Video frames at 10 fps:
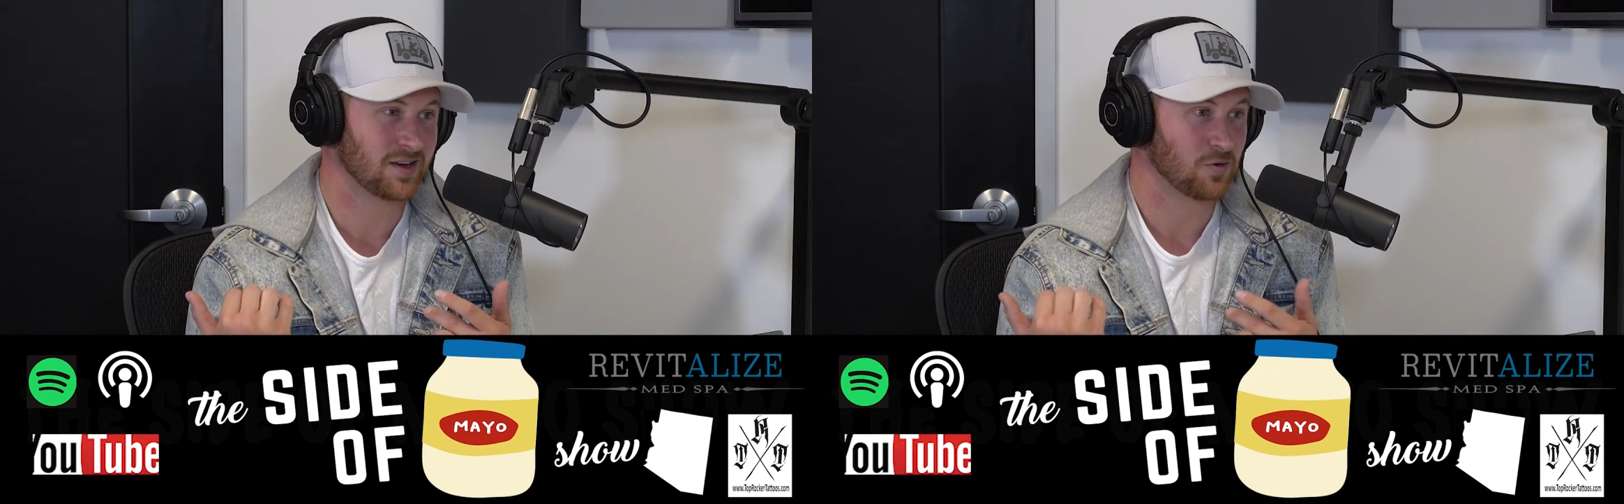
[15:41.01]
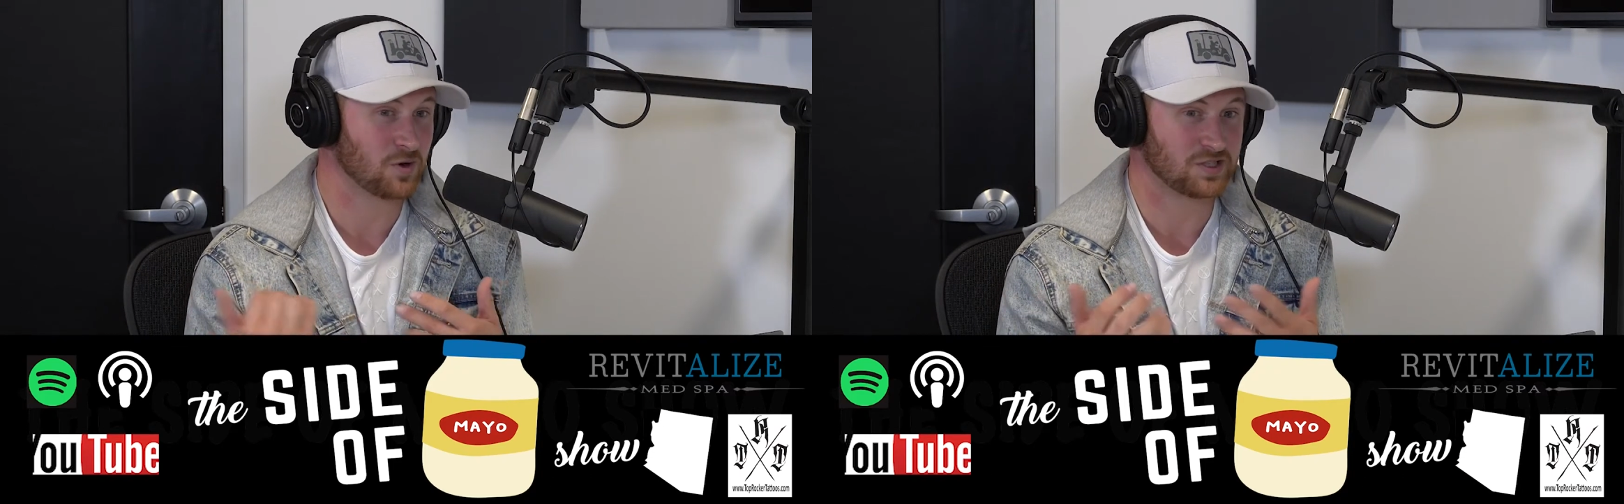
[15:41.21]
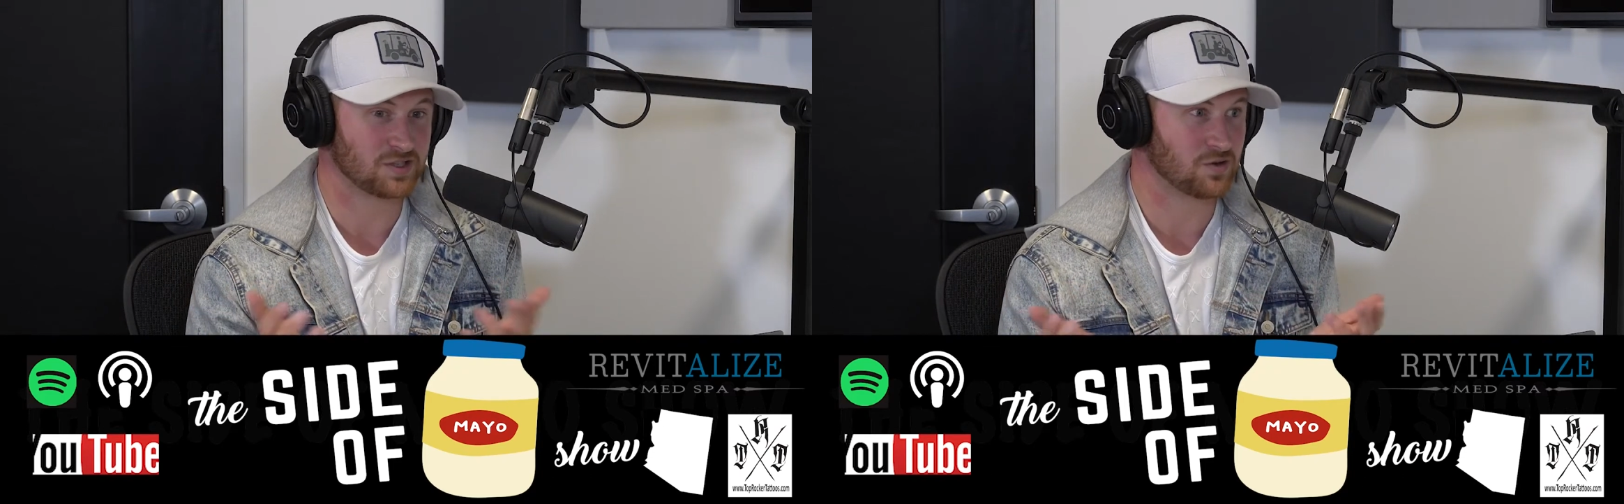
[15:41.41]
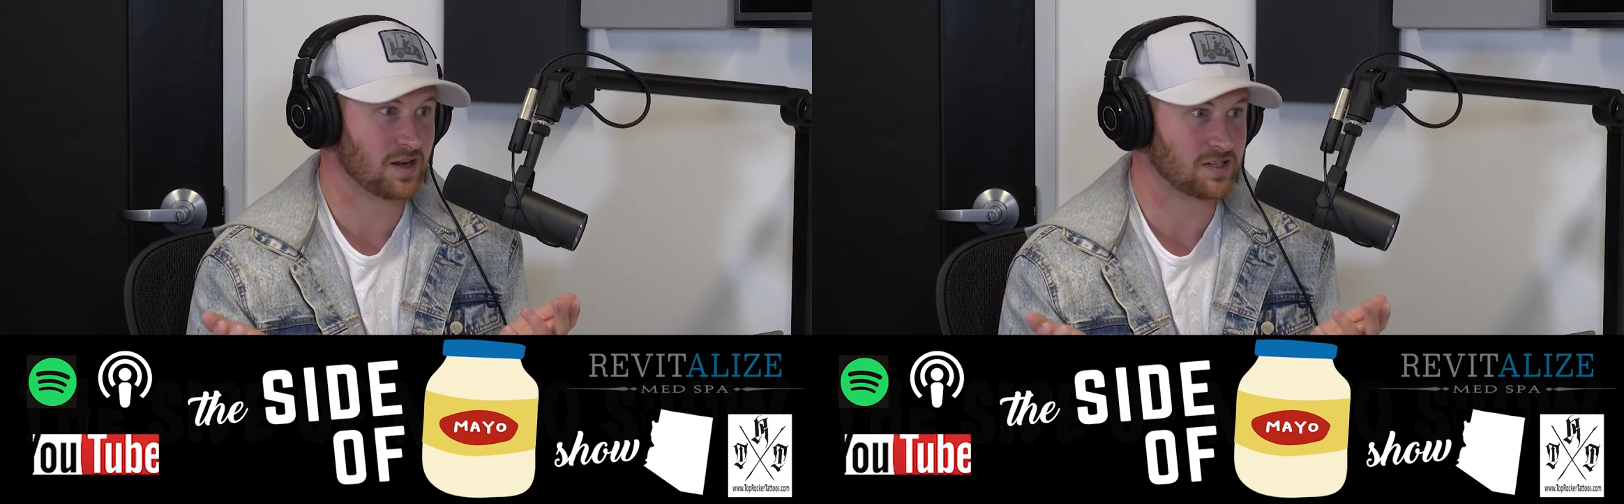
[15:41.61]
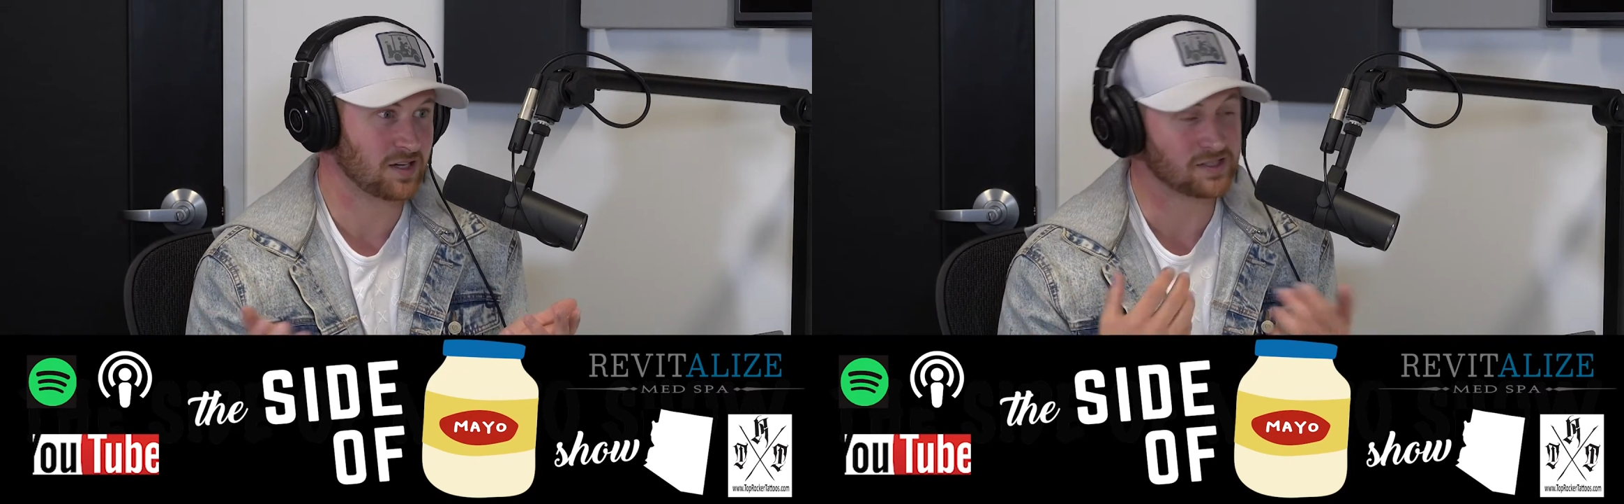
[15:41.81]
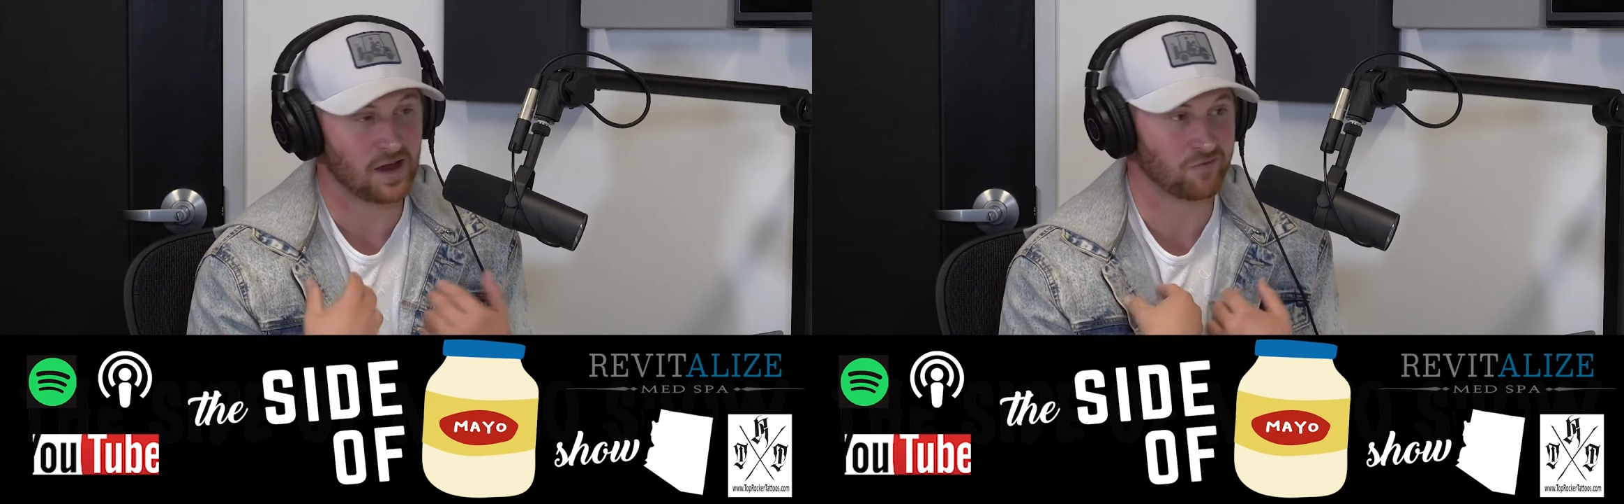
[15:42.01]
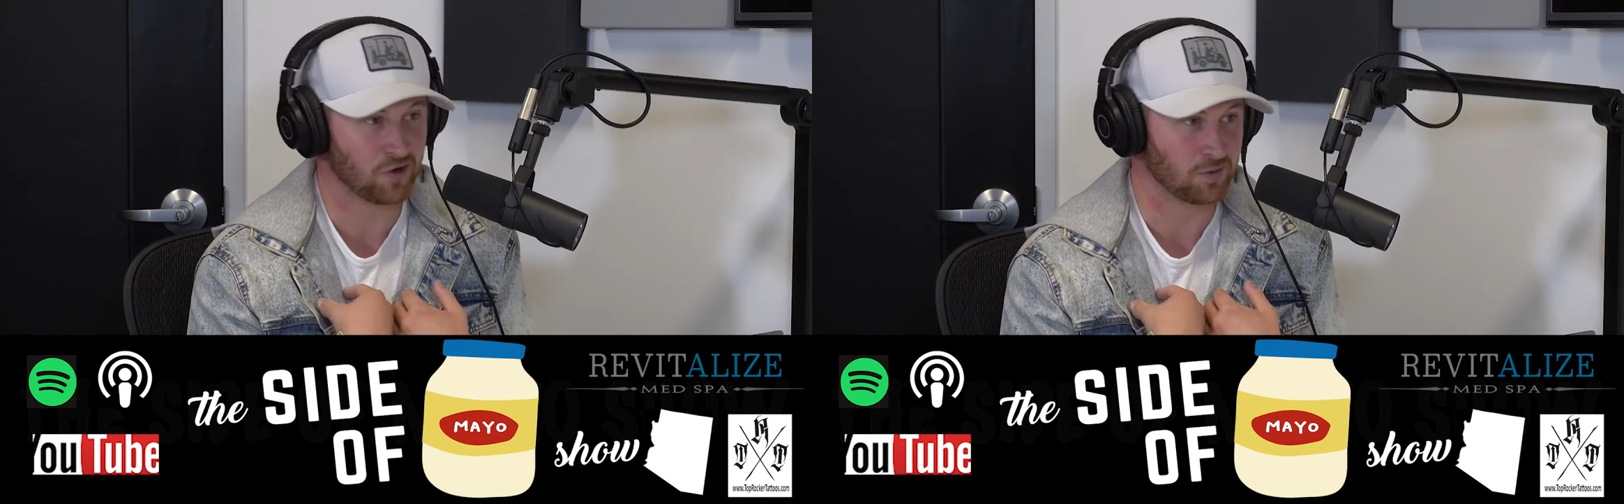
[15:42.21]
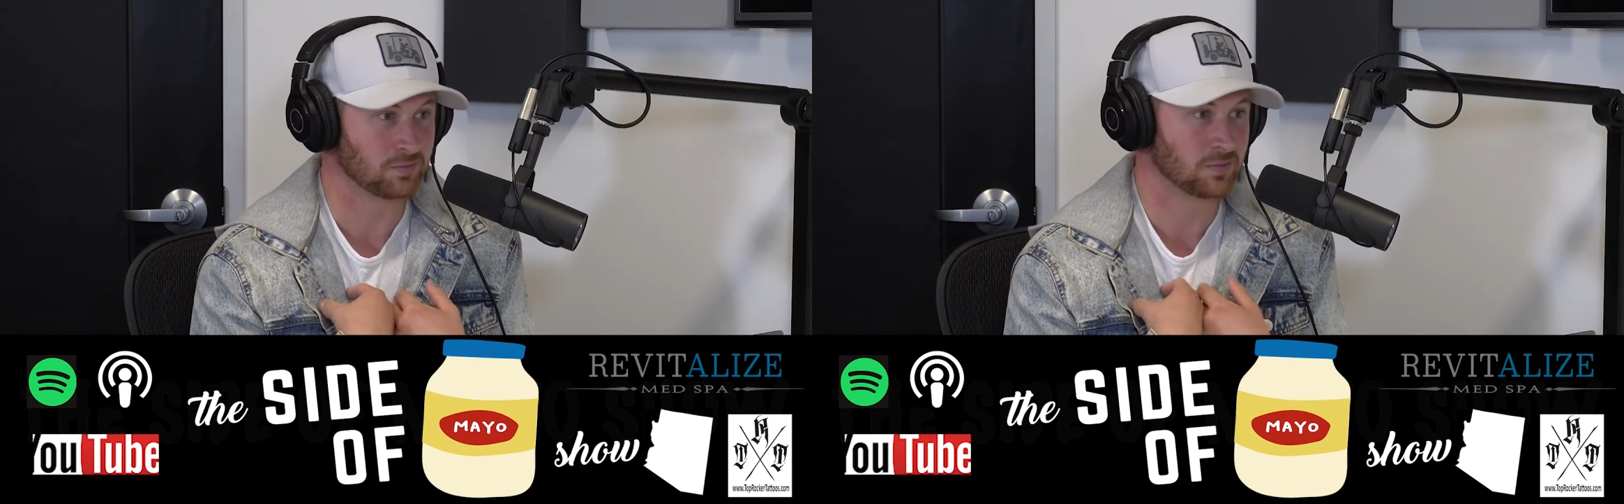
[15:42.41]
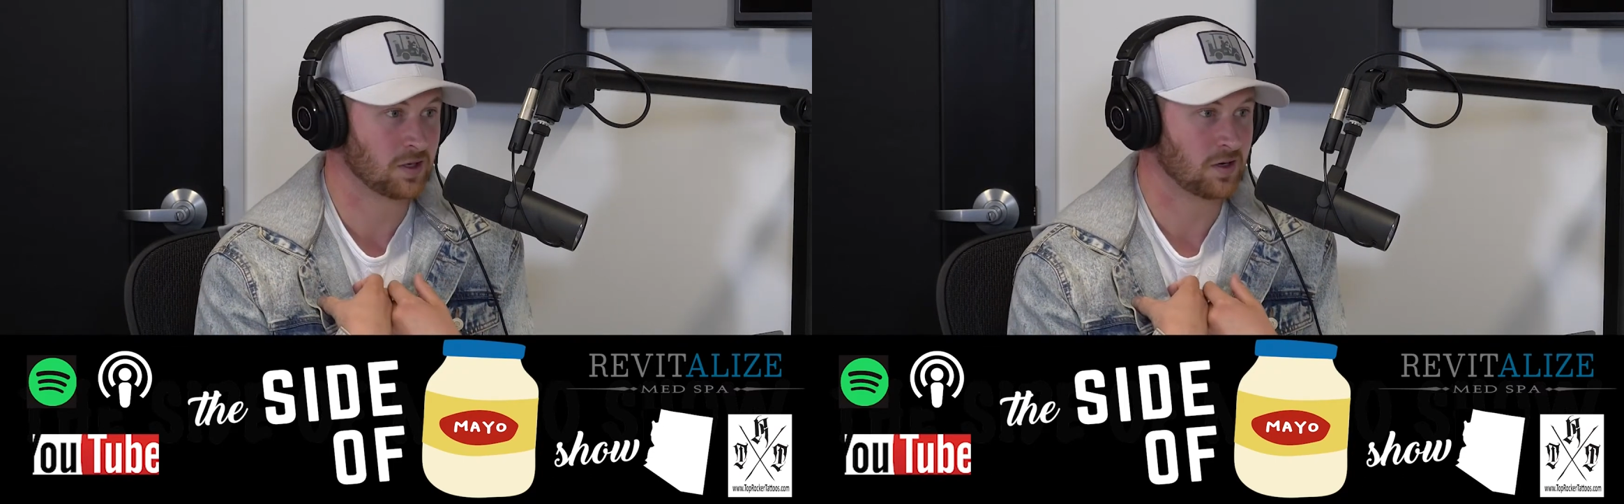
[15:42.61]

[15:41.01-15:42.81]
which is crazy because I'm from